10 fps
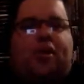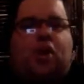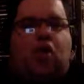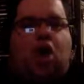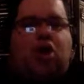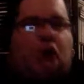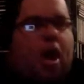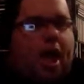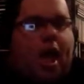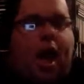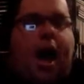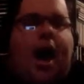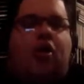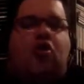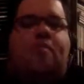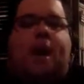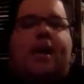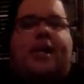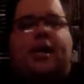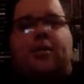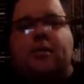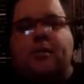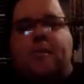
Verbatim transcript: their own hard-earned money and